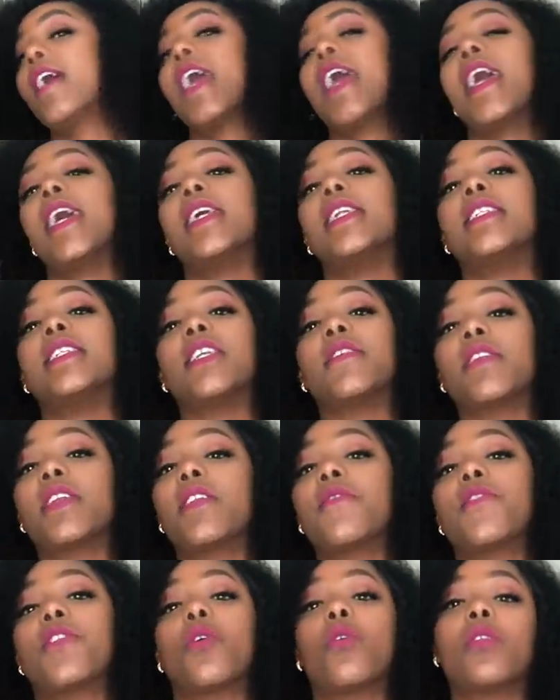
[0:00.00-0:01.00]
And even
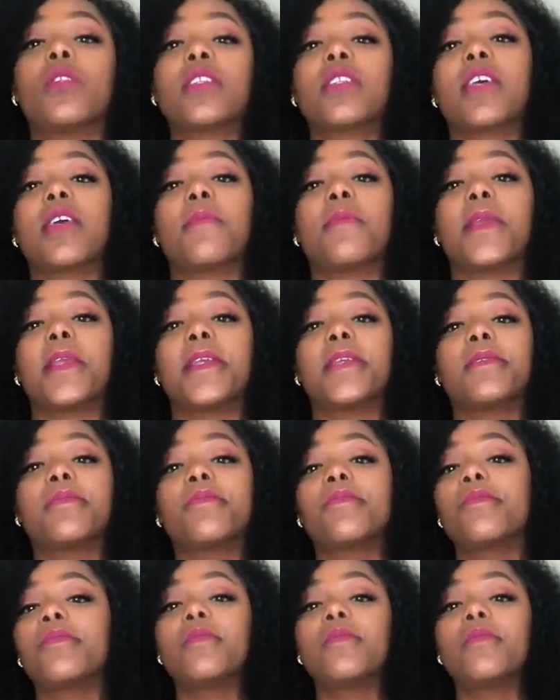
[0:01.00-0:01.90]
if you're older than me,